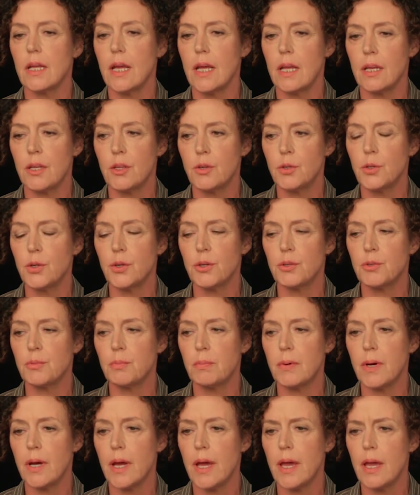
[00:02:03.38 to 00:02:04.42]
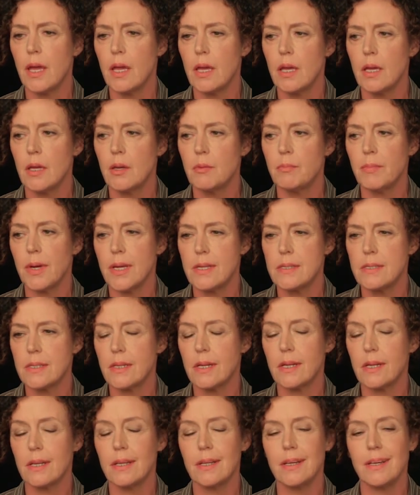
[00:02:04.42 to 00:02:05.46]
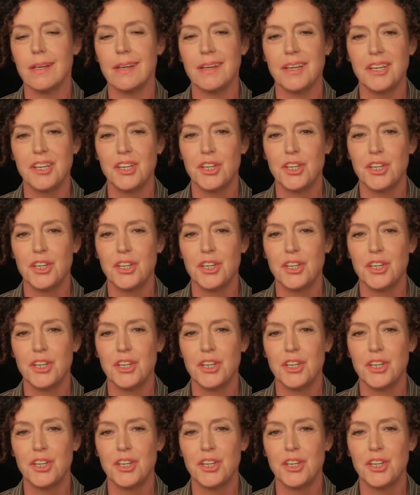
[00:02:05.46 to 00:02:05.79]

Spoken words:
and hooked by basically